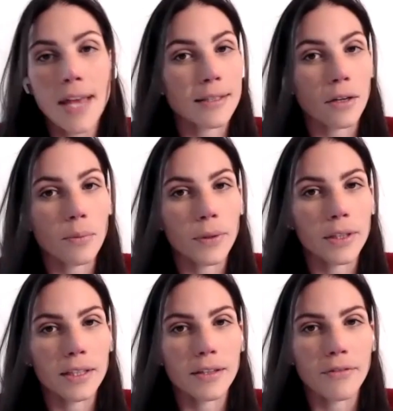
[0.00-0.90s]
that's a
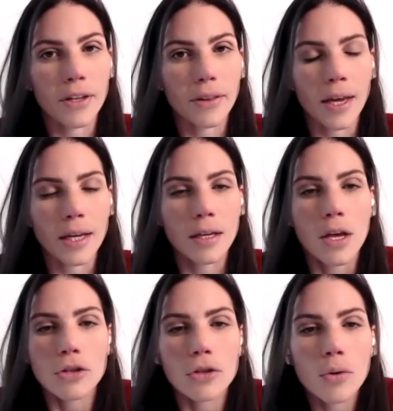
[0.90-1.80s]
completely different thing.
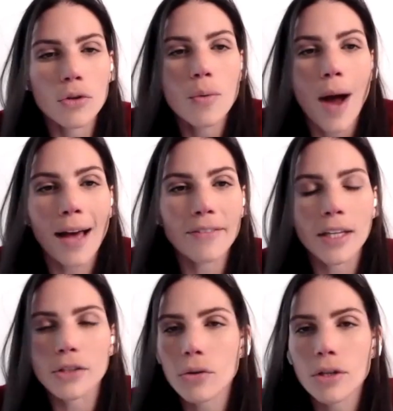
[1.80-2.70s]
So you have
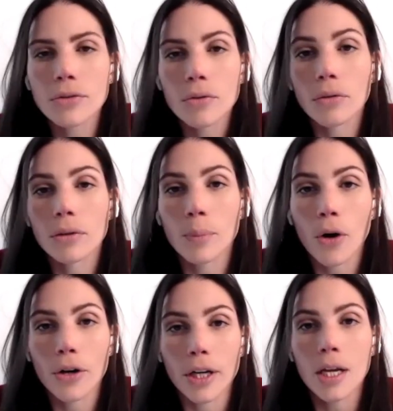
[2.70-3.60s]
that choice to go to
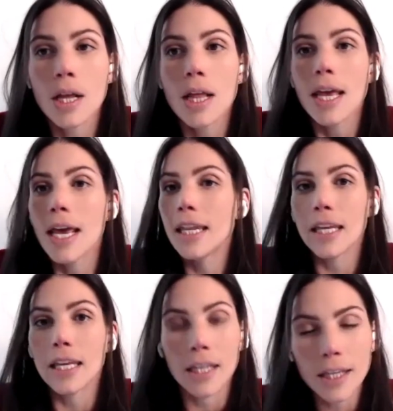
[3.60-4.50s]
party
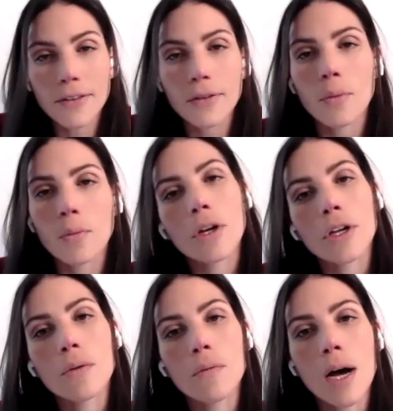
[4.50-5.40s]
and eat
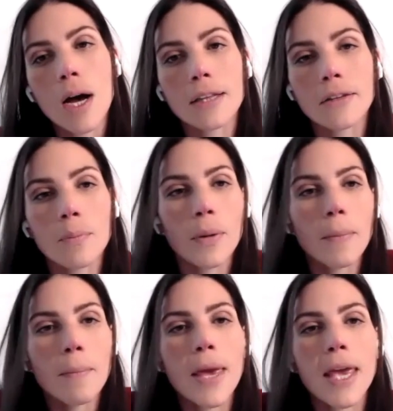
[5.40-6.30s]
what you want,
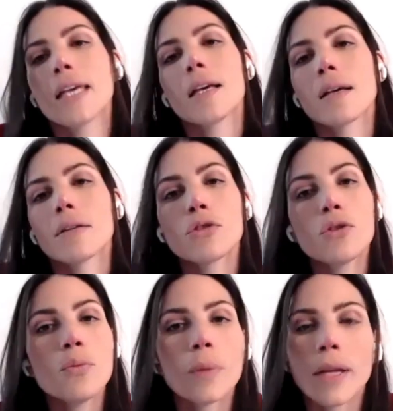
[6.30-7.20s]
but make
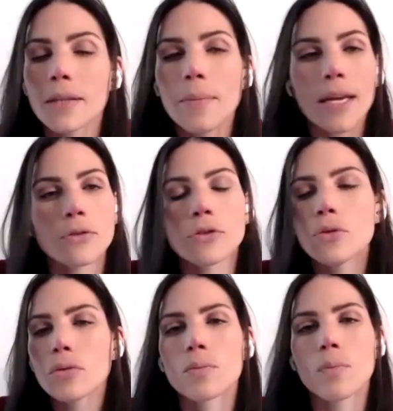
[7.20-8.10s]
two
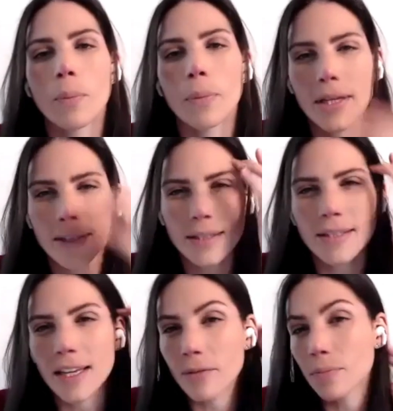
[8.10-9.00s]
small plates
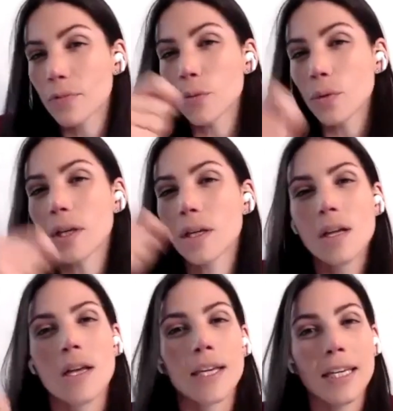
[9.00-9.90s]
instead of doing
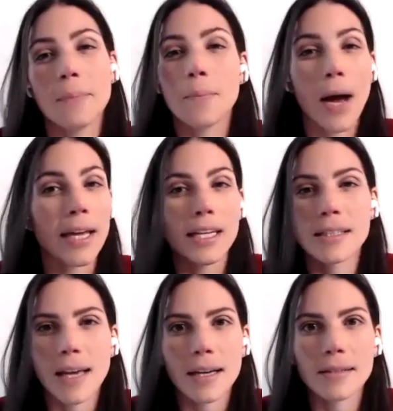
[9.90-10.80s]
keep
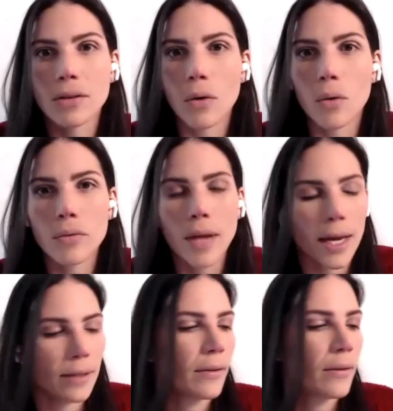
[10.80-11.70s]
binding size the whole
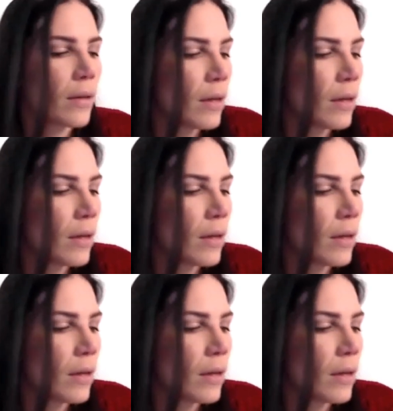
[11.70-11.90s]
night.